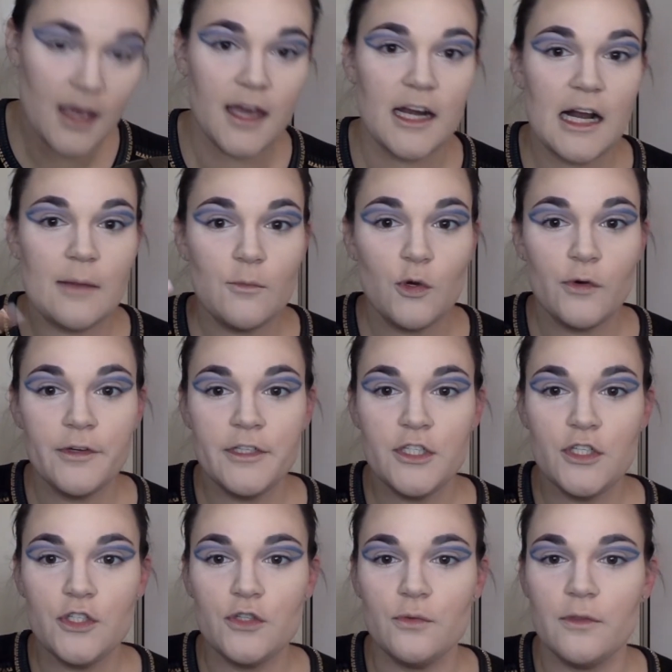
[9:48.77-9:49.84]
And I'm going
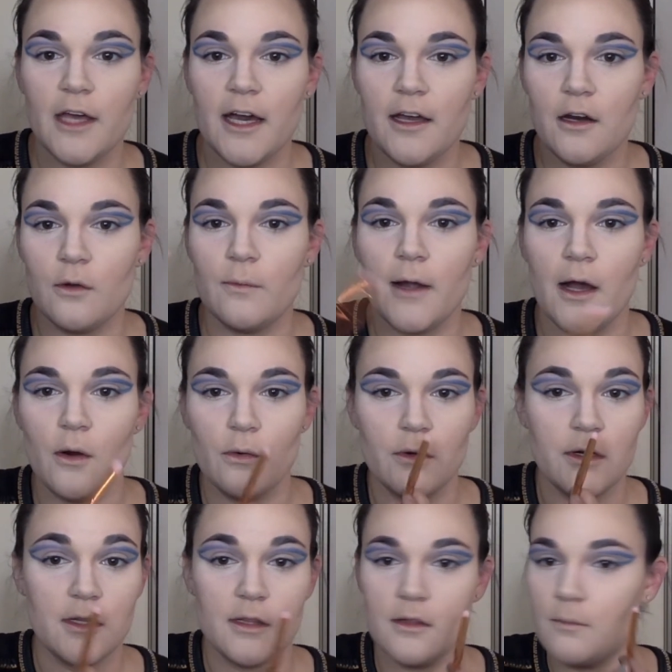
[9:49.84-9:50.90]
to do that
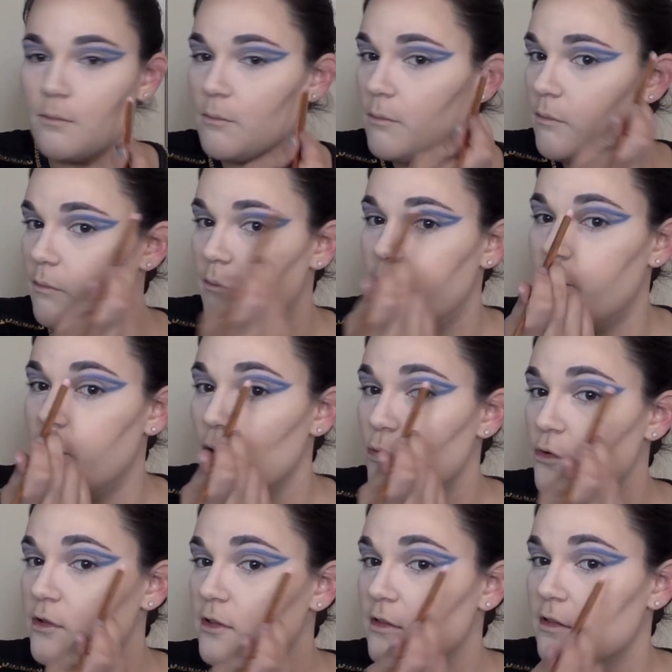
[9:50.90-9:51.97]
around
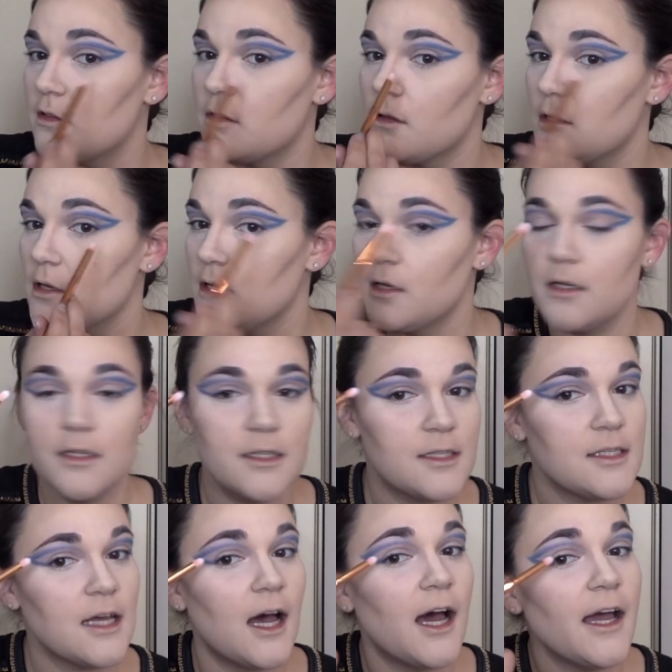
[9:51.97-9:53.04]
both
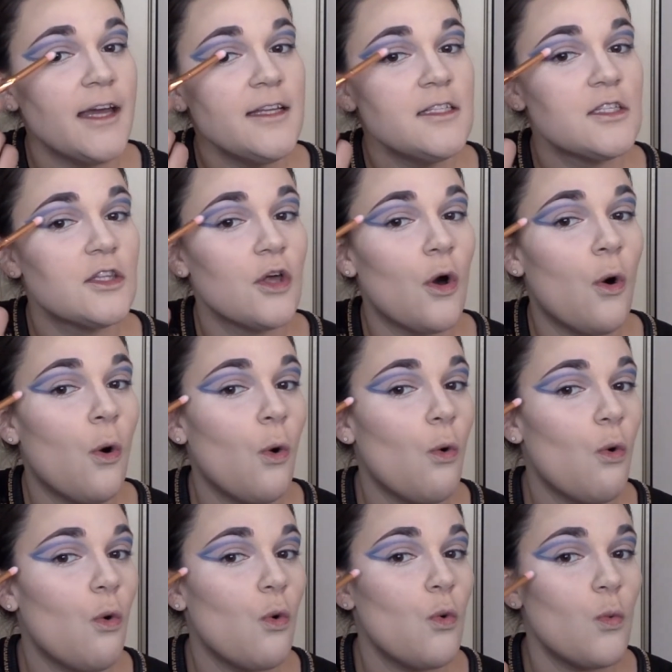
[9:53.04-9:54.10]
sides, the
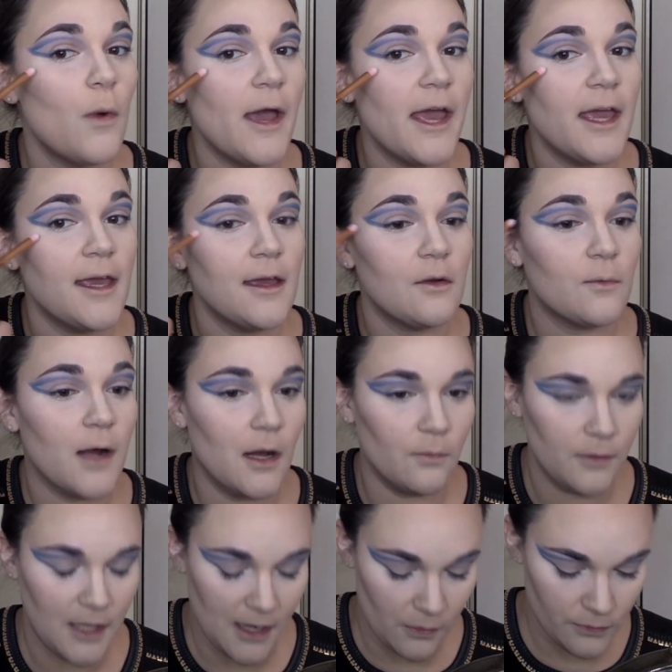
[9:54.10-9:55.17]
whole way
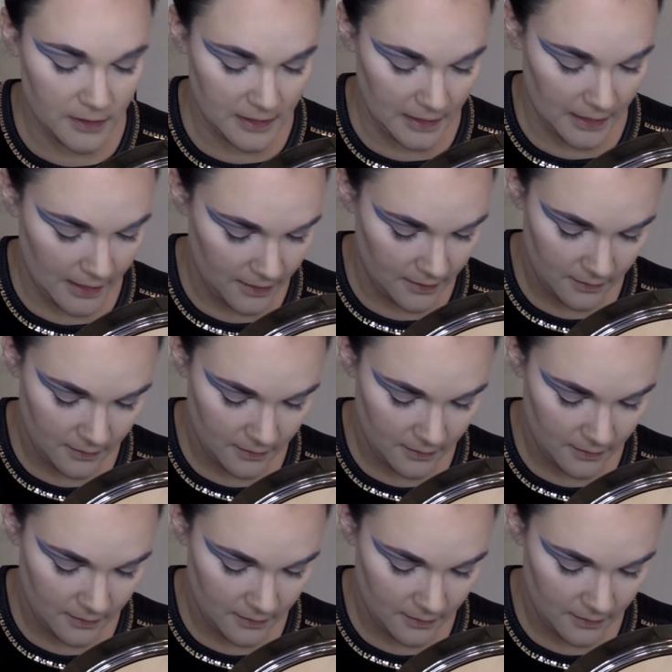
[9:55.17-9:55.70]
around the outside.